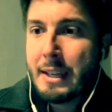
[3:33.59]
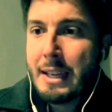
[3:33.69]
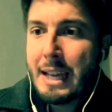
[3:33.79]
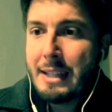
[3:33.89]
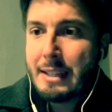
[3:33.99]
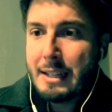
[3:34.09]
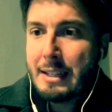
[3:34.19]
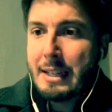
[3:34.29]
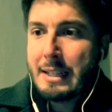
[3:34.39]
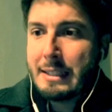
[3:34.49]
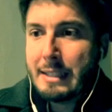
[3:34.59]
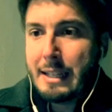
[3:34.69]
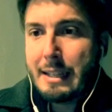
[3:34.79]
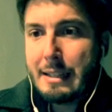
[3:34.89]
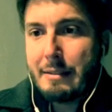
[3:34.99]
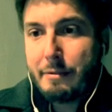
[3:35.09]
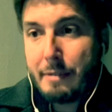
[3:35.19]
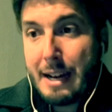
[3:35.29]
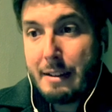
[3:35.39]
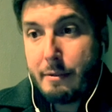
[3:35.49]
And then the
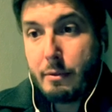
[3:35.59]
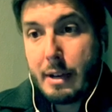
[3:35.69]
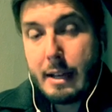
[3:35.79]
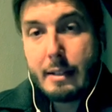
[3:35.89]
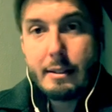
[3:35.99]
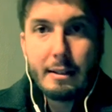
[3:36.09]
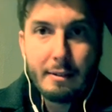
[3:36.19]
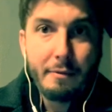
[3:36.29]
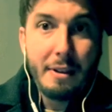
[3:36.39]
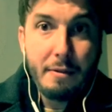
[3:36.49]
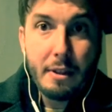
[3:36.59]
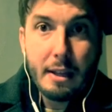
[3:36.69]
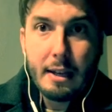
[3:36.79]
fifth